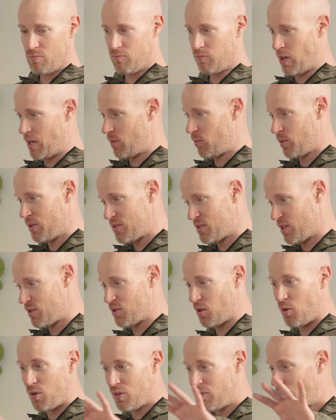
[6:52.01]
right, we said
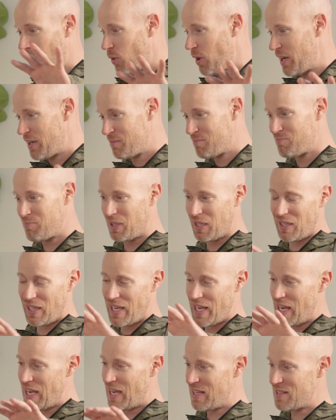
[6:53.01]
don't avoid
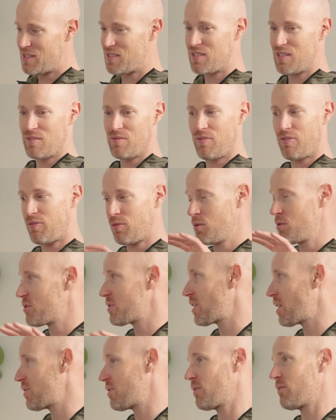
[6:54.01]
plants and fruits
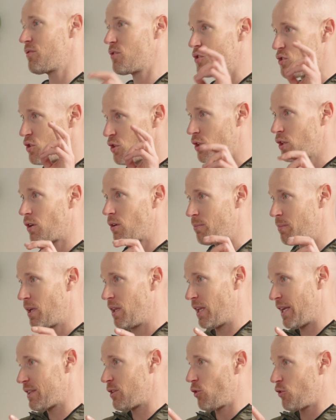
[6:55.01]
because of sugar,
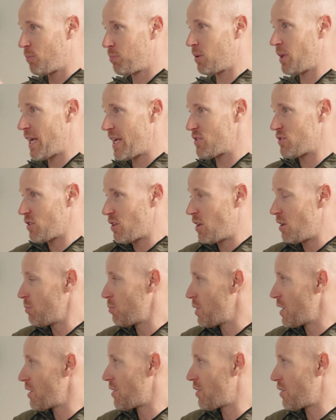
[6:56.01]
but like those plants come
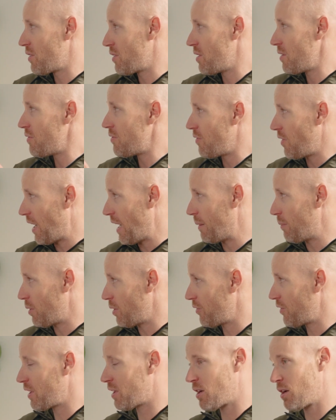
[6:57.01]
with the
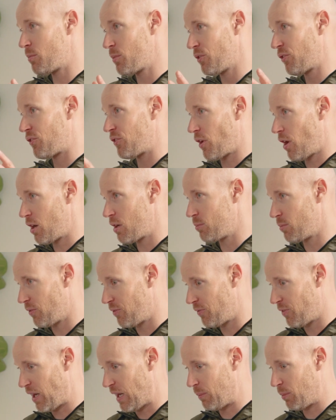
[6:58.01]
fibers, they come with soluble
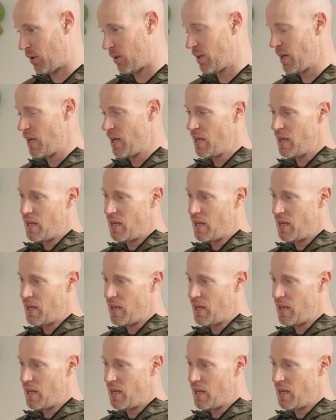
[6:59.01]
fiber,